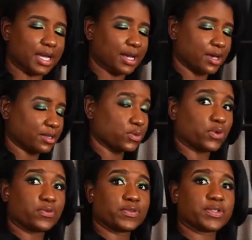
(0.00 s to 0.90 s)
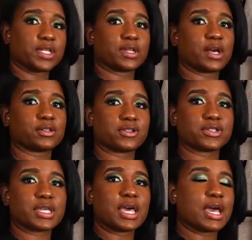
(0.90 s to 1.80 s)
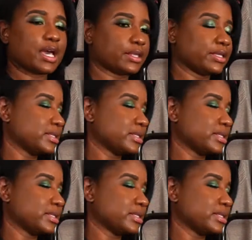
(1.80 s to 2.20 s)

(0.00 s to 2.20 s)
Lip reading: I got this for $15 at the